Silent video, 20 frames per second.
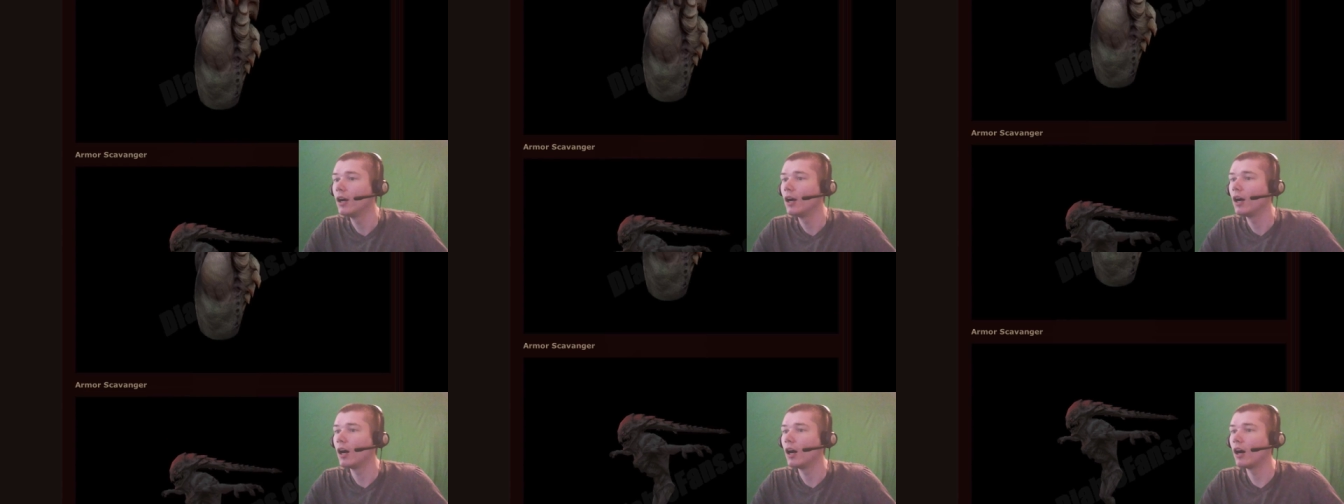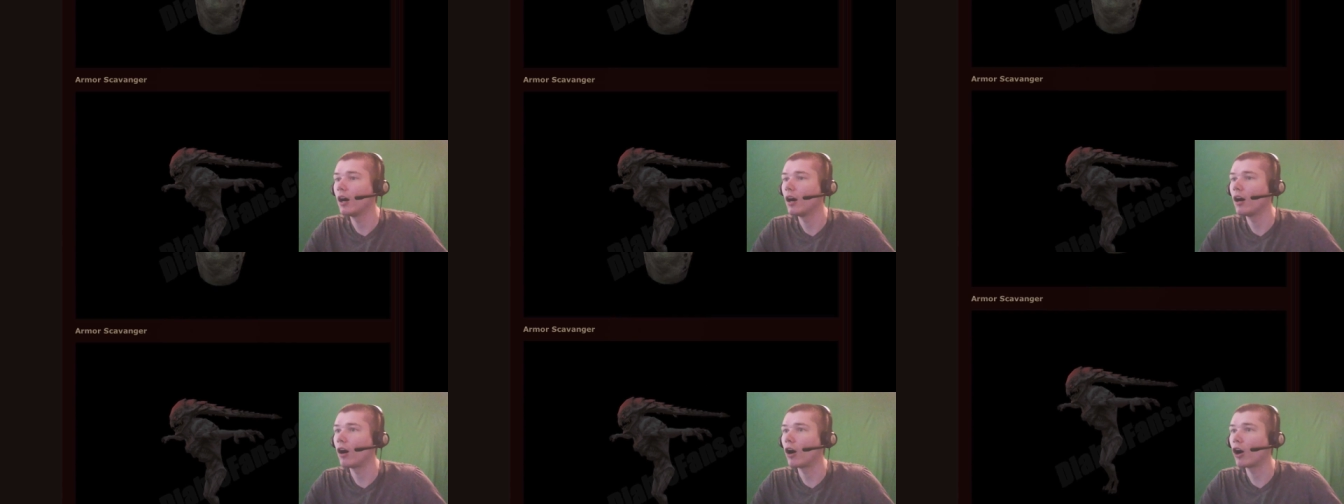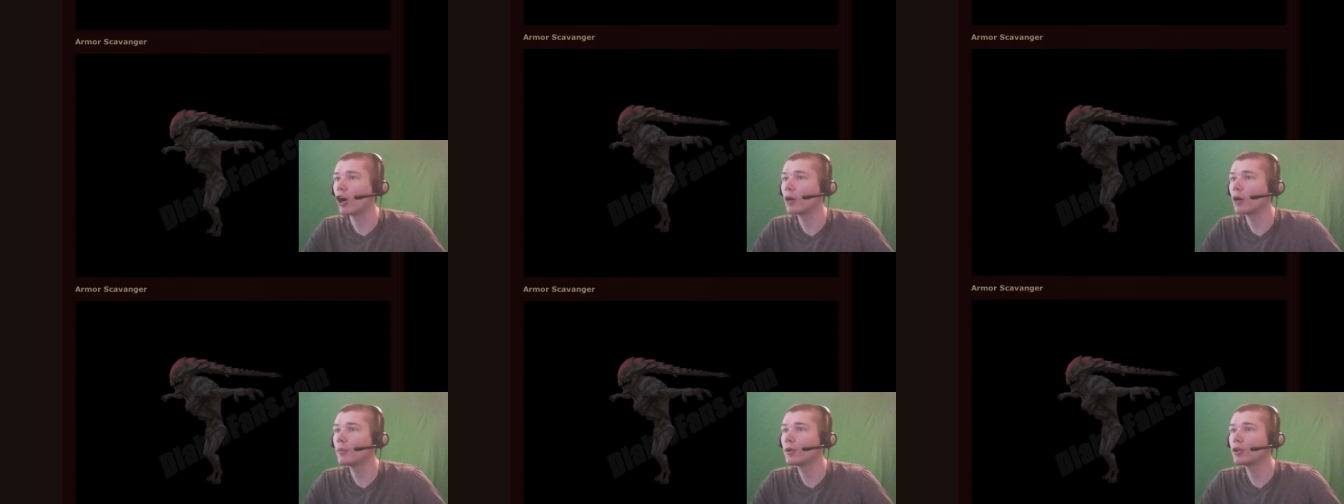uh,
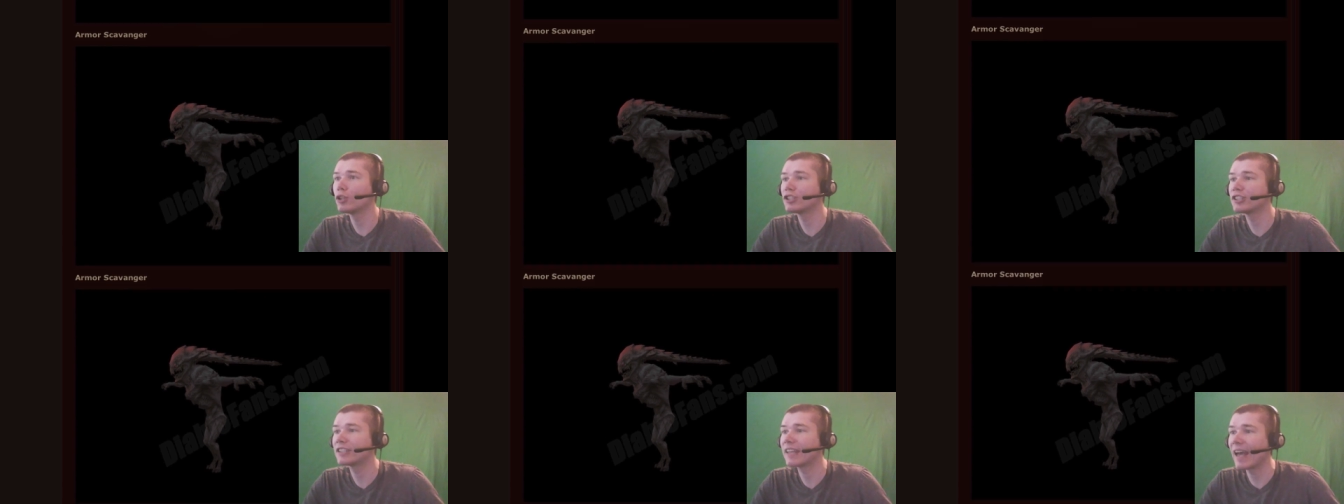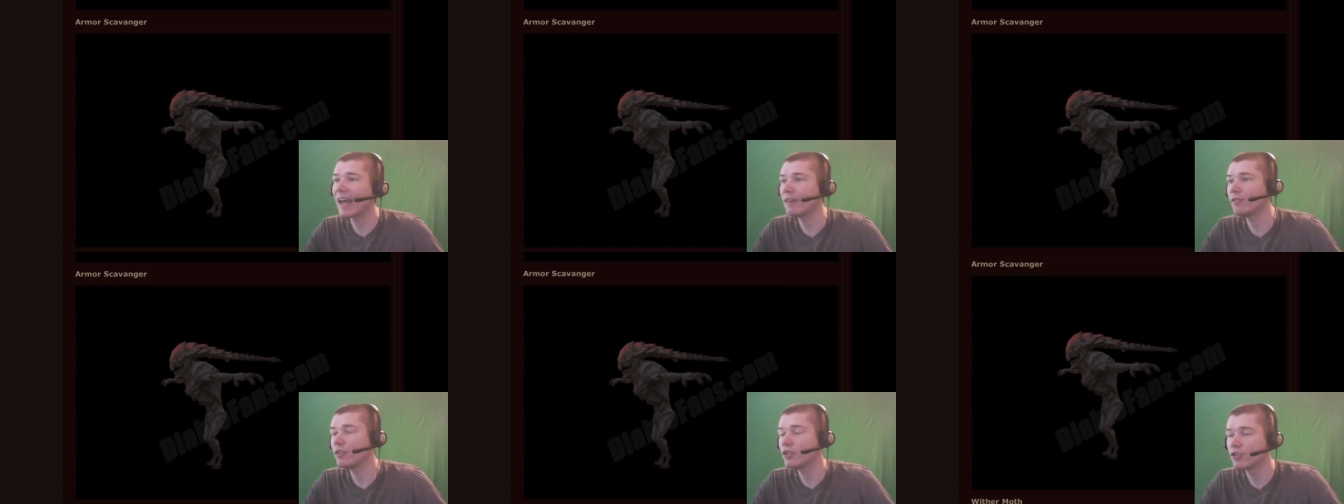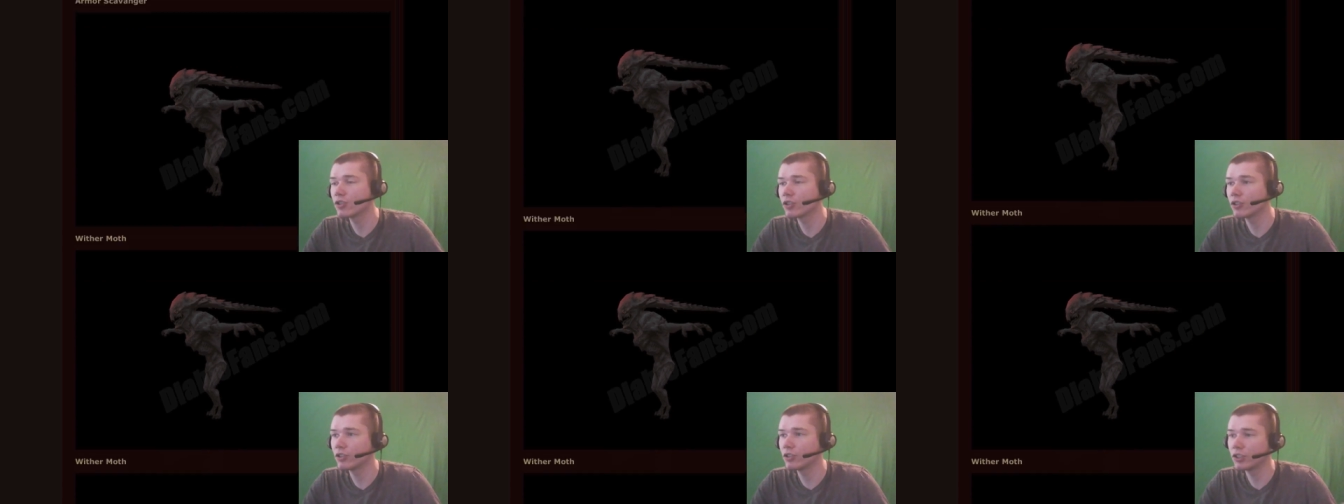Armor
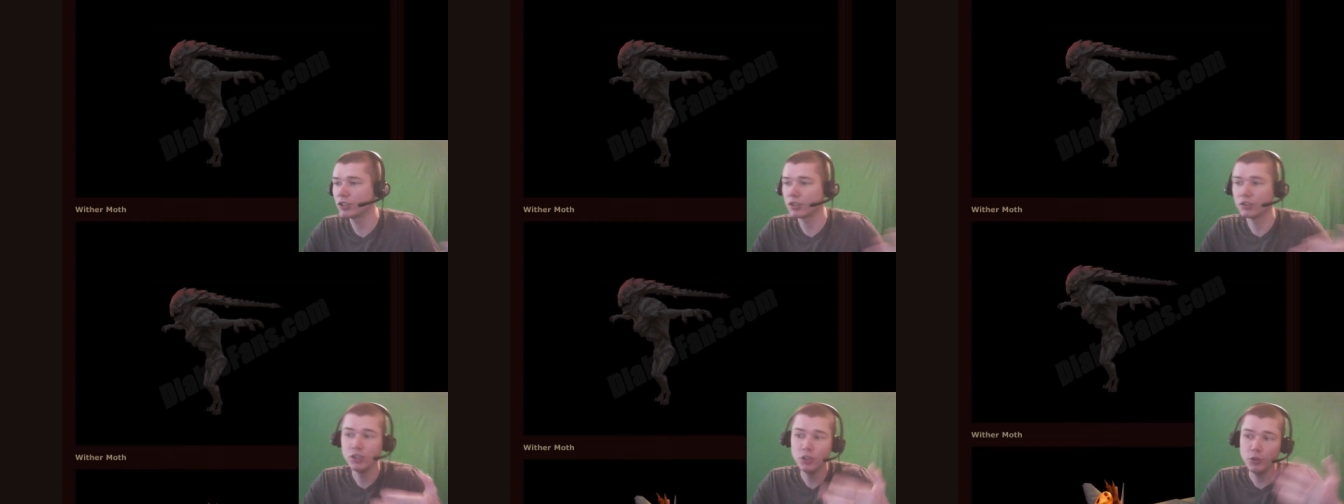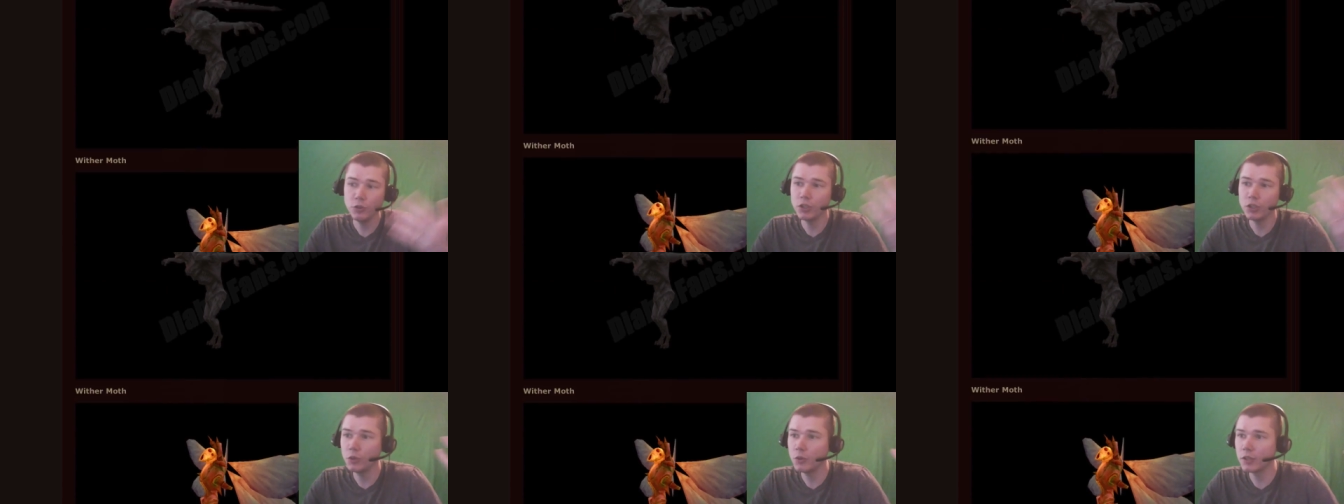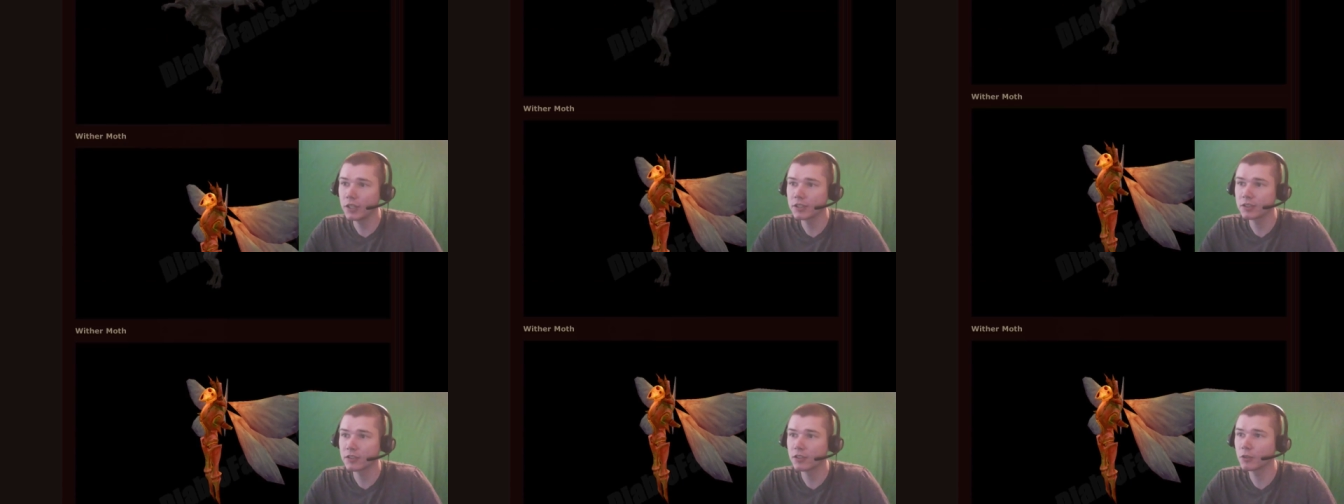Scavenger, just new
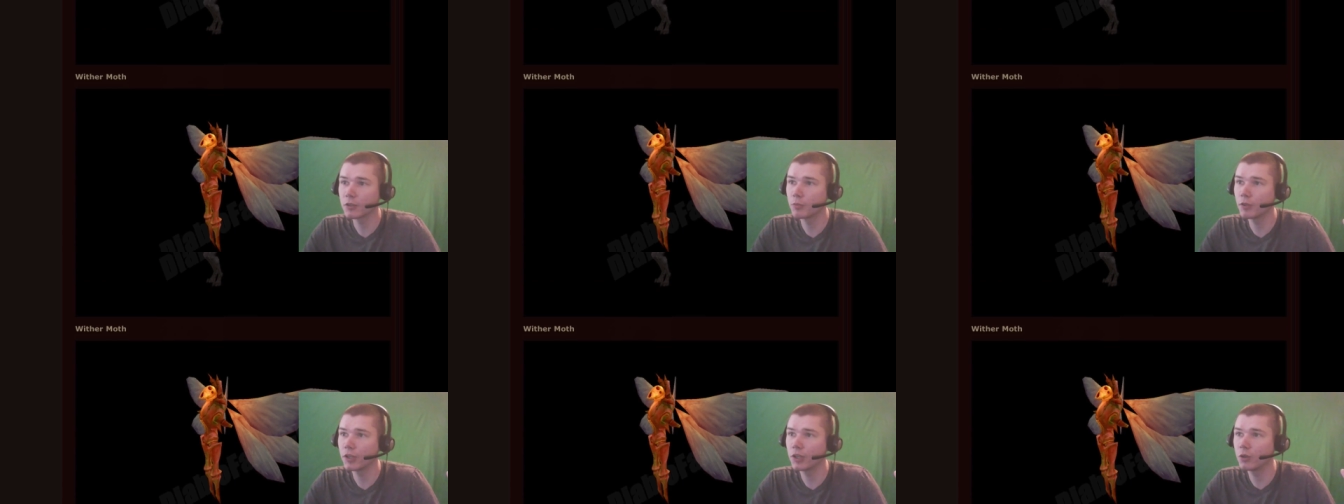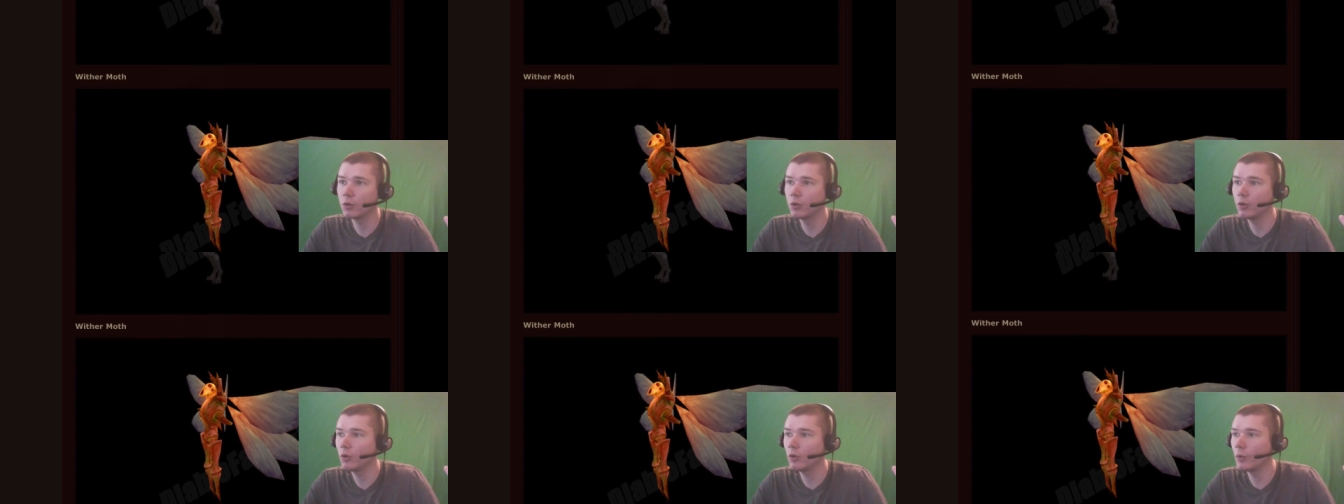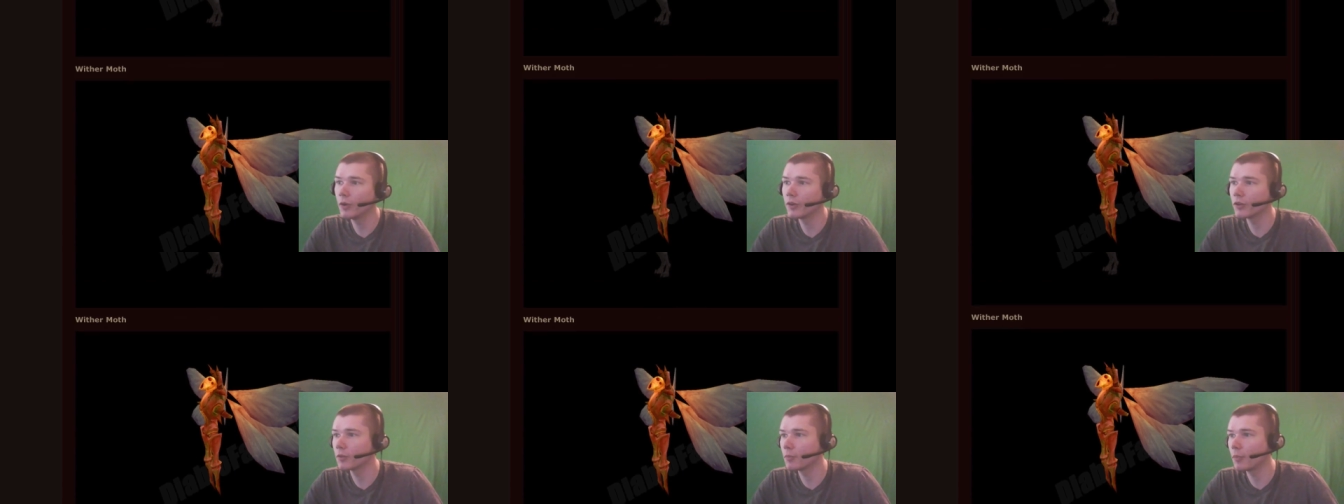units look pretty cool.
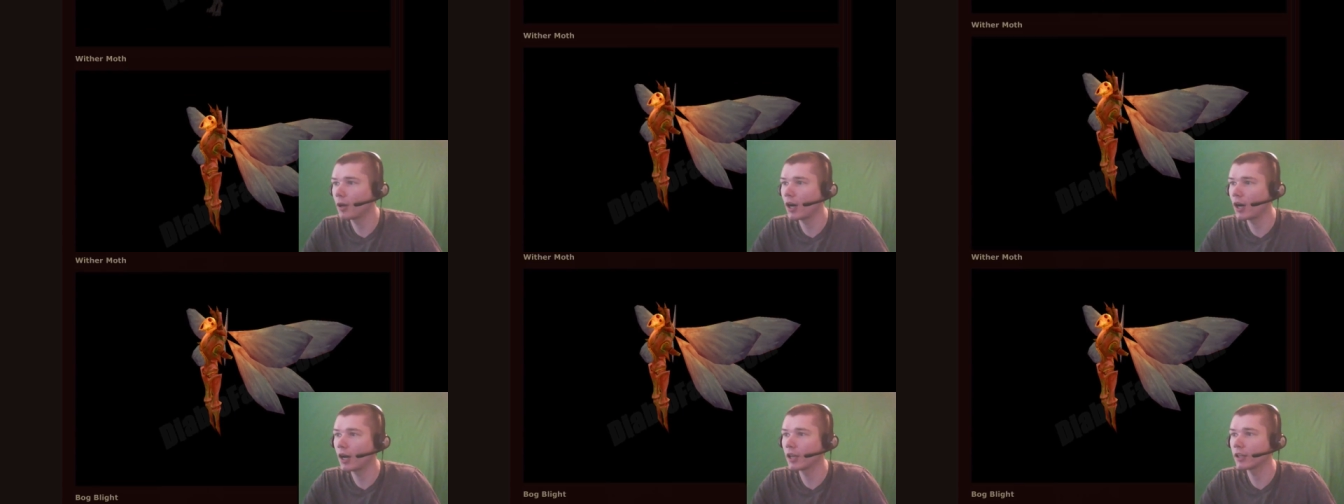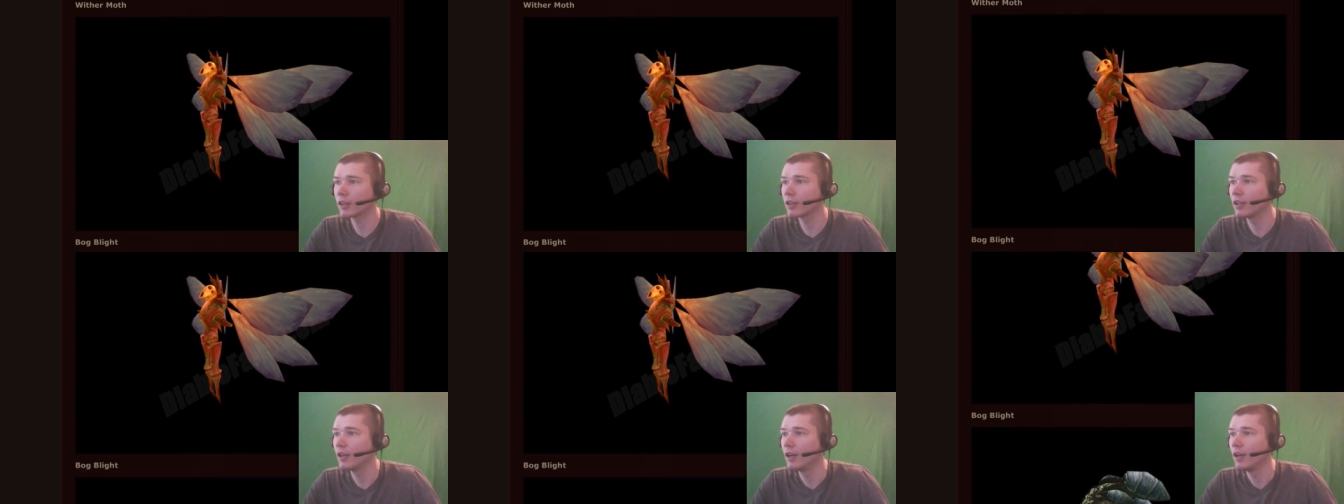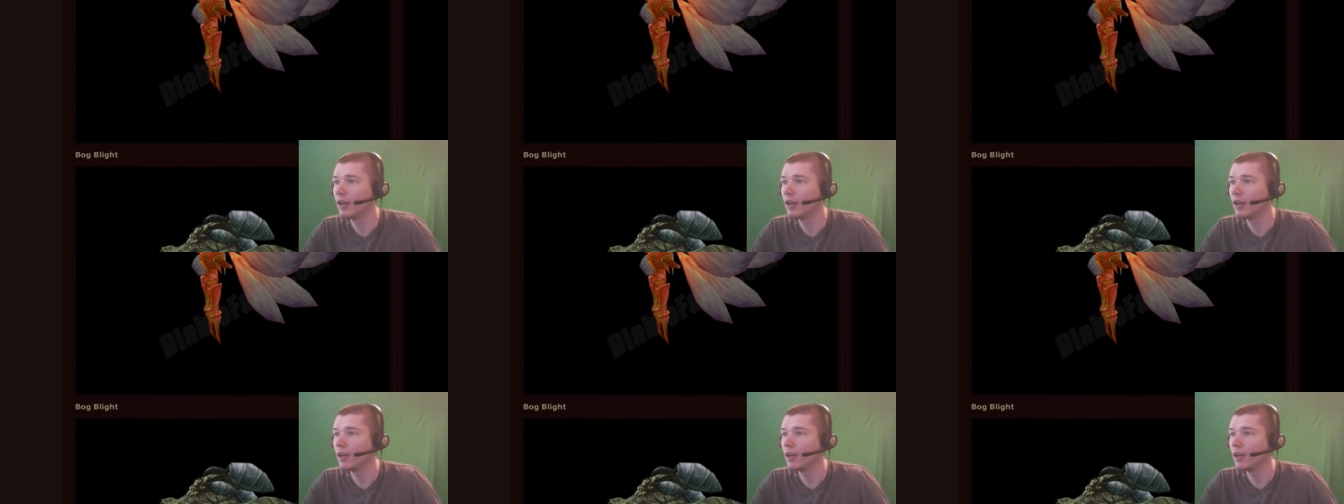Wither Moth.